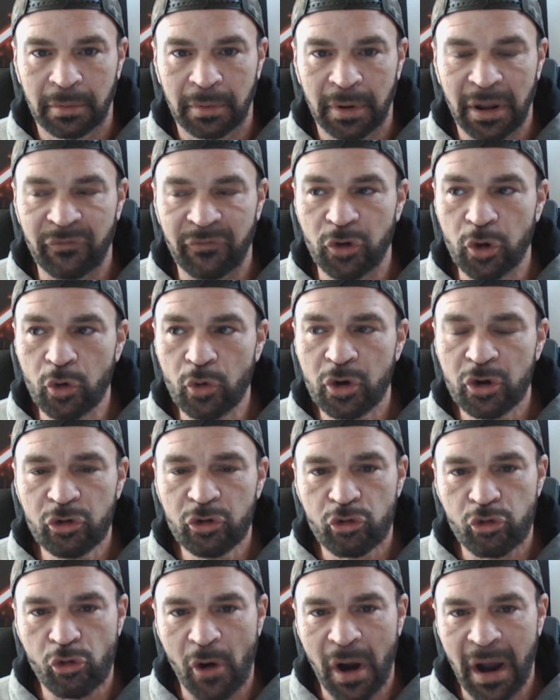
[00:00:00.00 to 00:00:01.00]
If you can
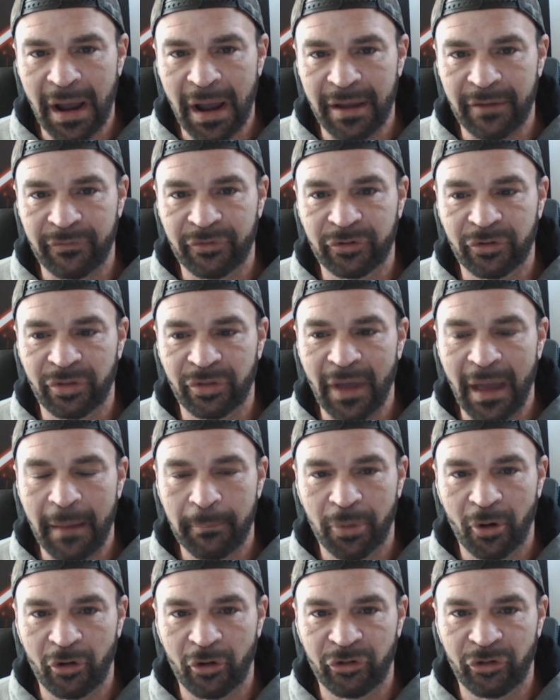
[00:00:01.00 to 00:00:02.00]
drive to
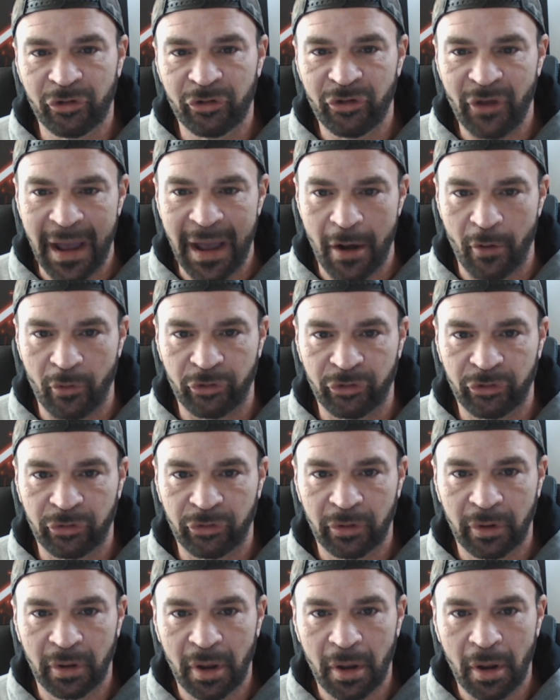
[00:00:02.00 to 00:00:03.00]
that person's house